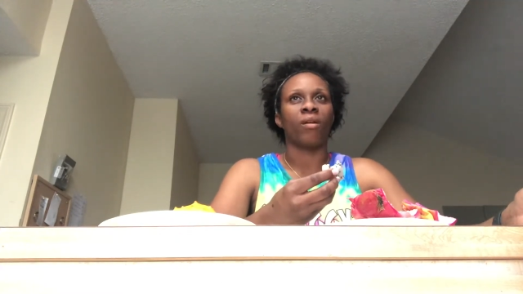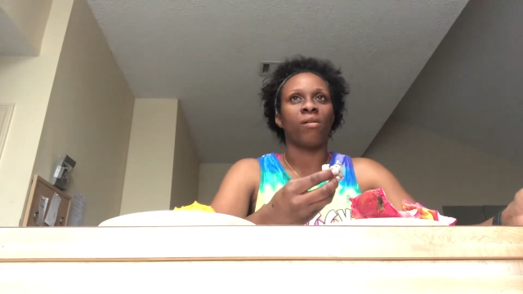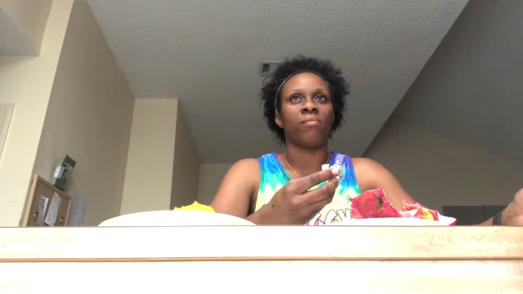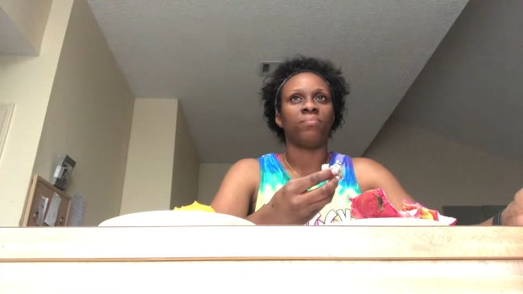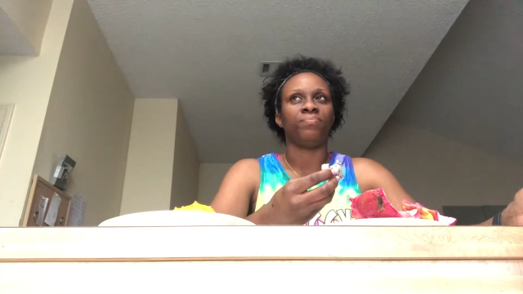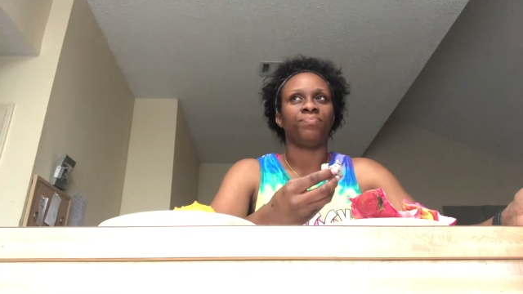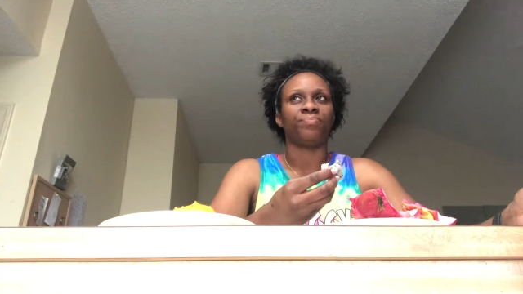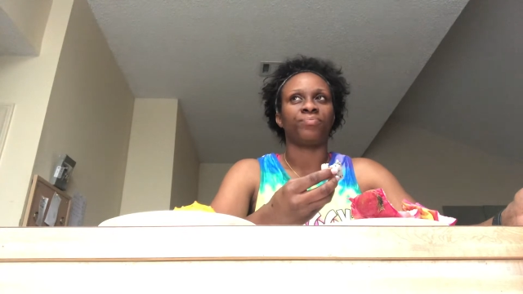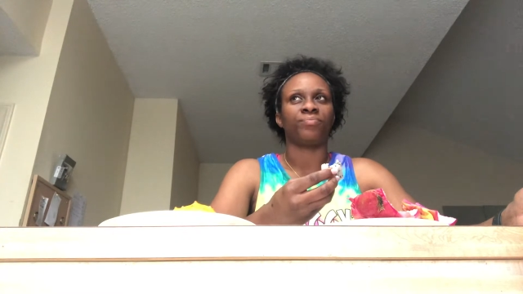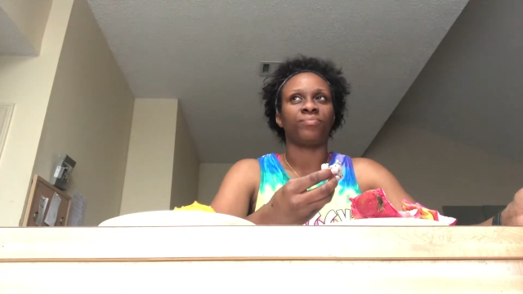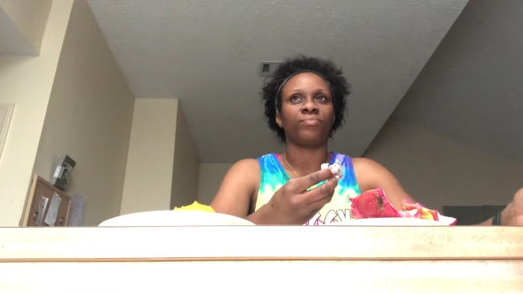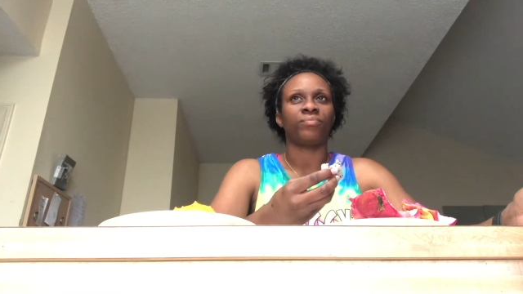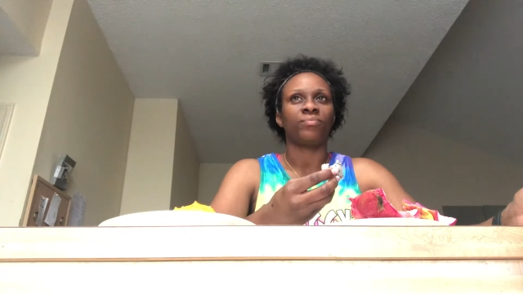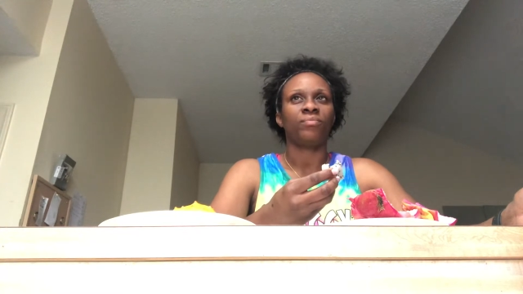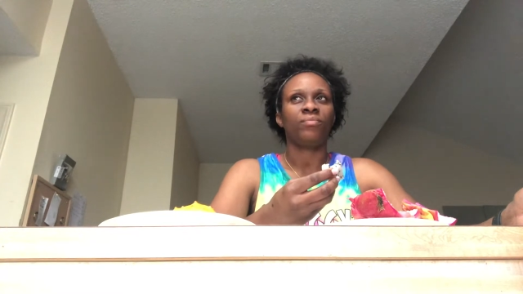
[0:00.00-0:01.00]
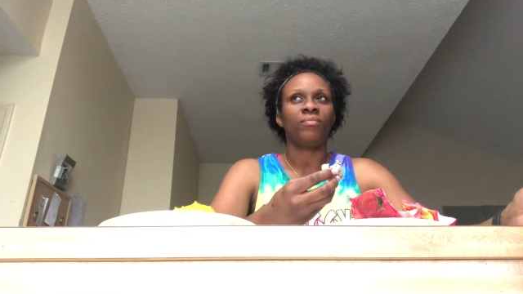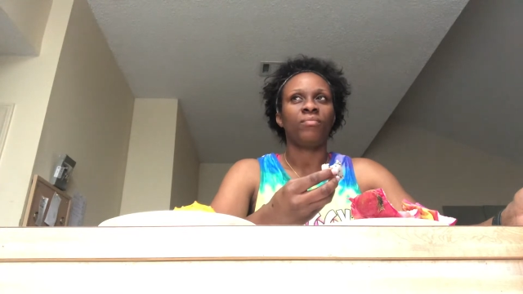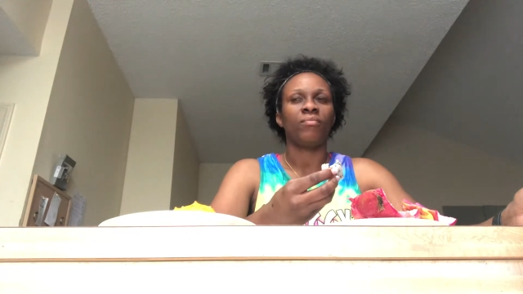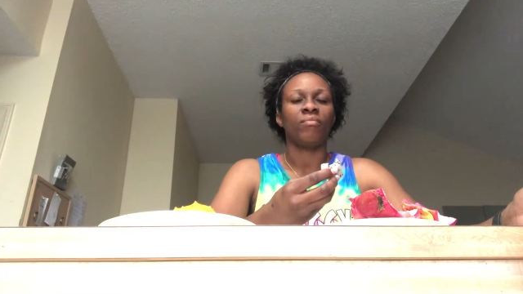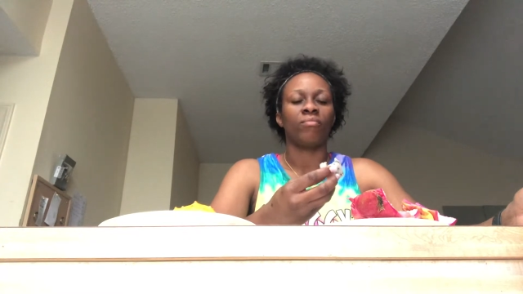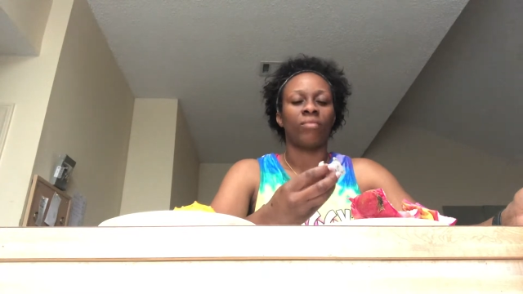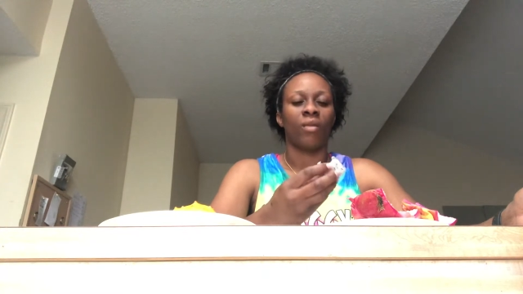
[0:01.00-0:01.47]

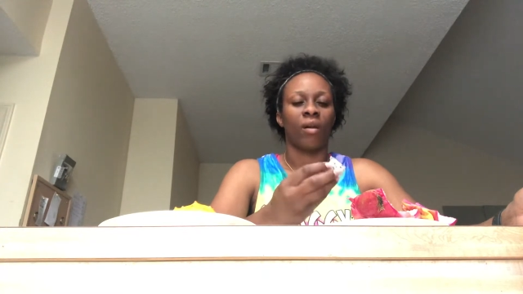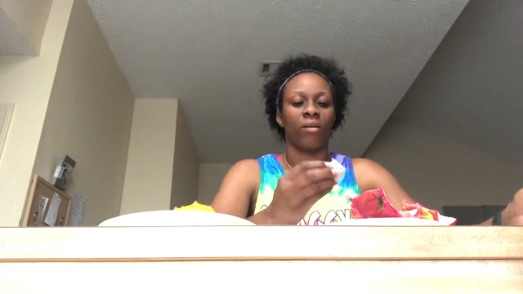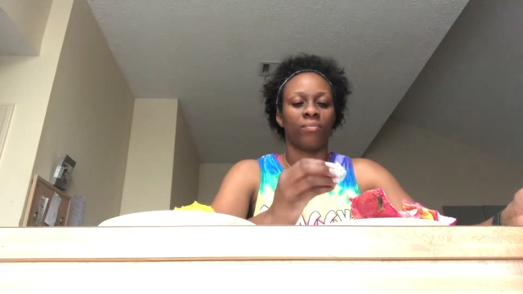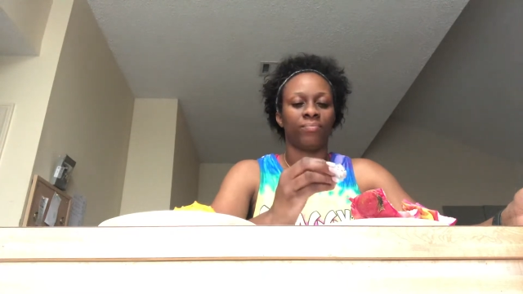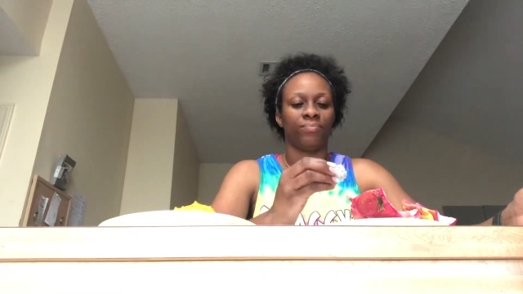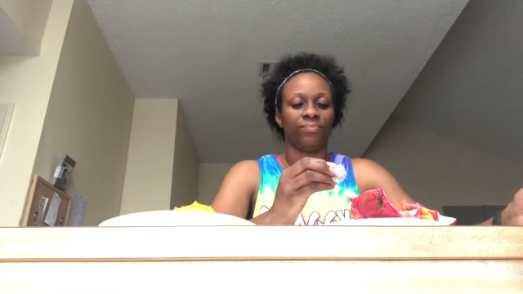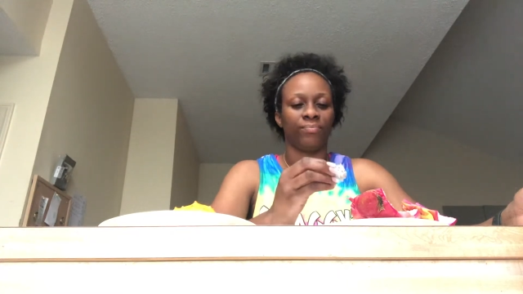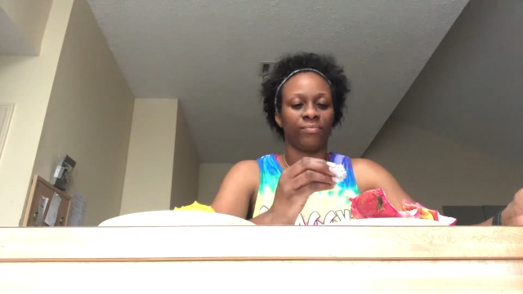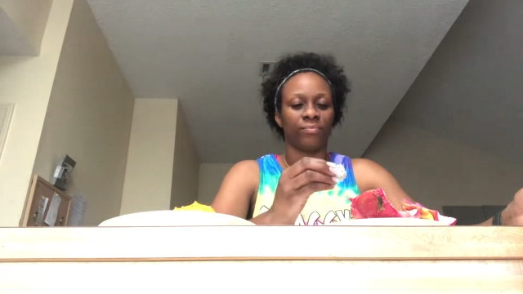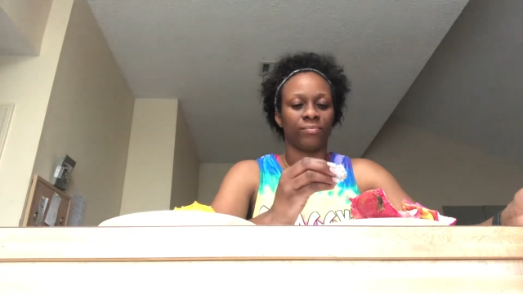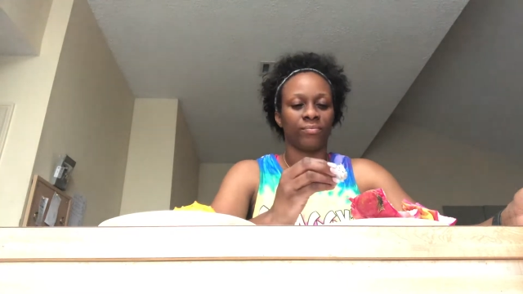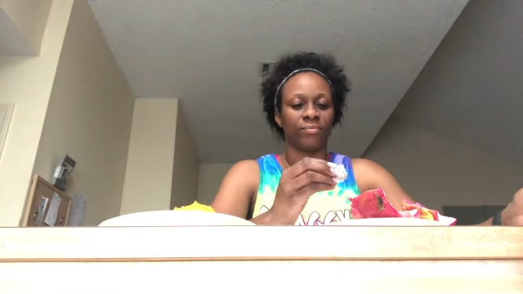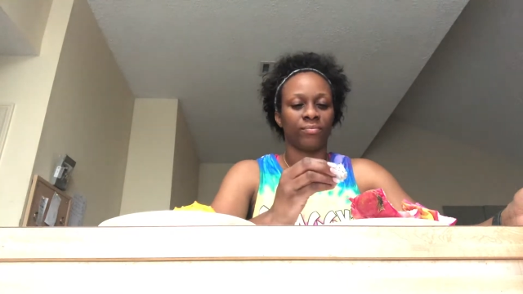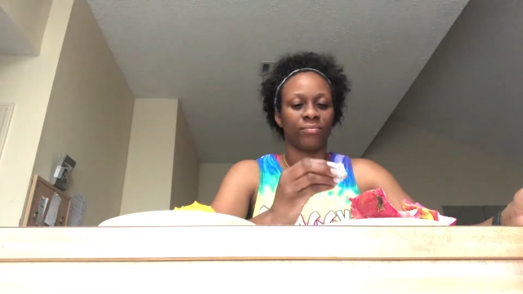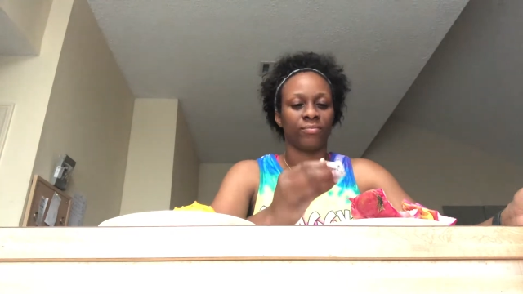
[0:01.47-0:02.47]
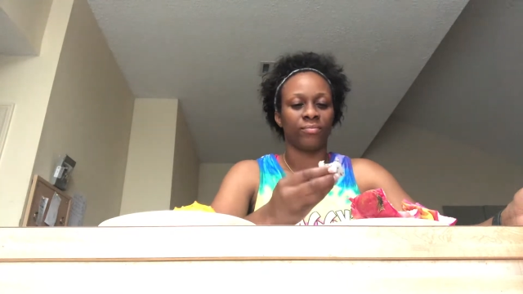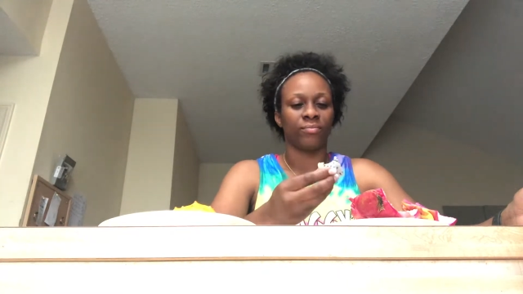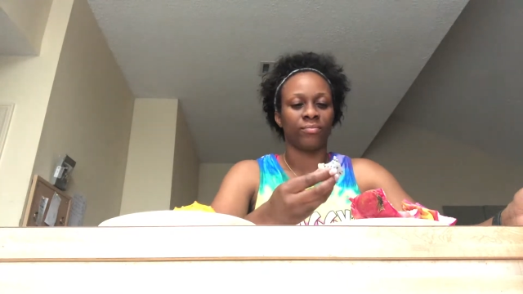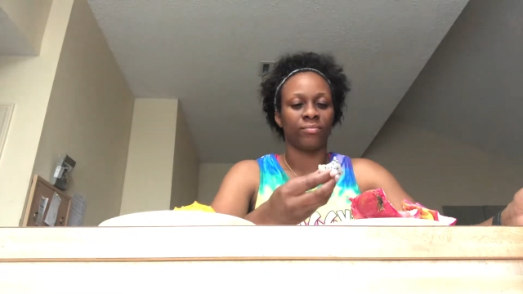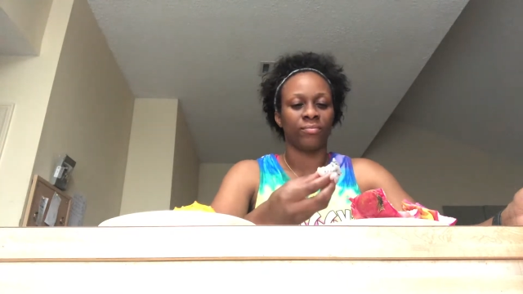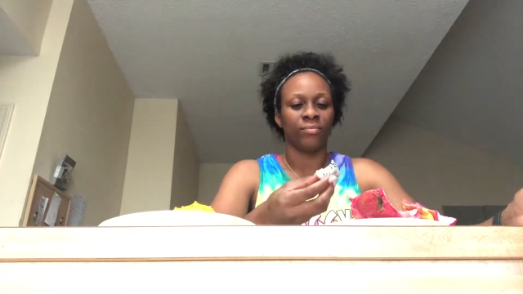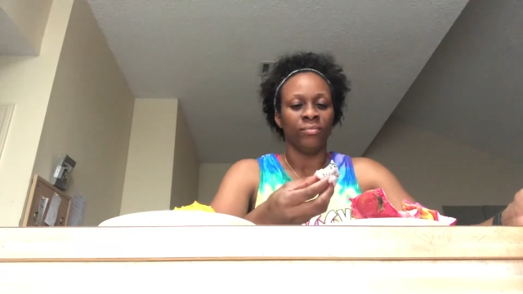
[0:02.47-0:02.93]

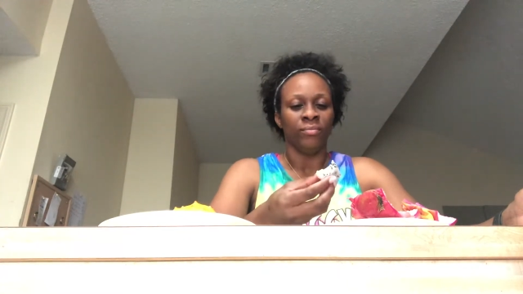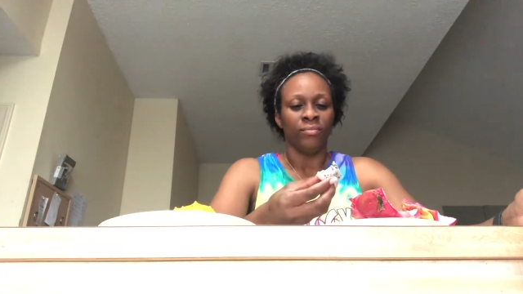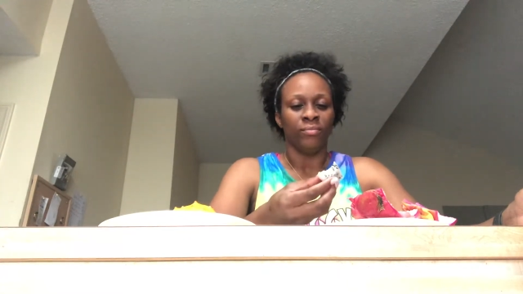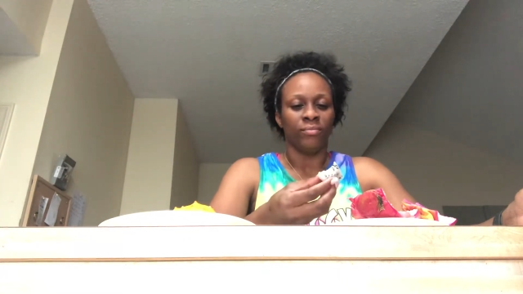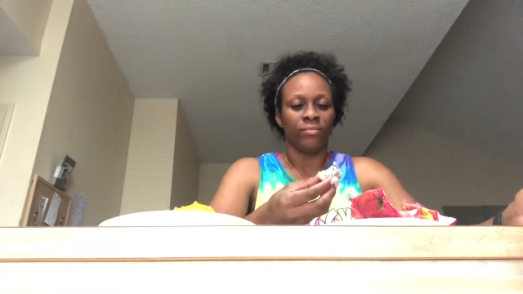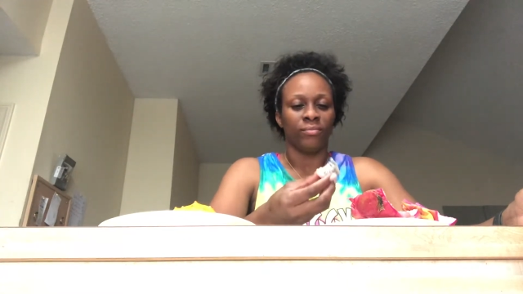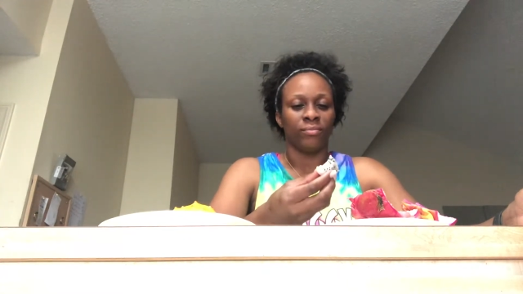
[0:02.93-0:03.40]
(no one is talking)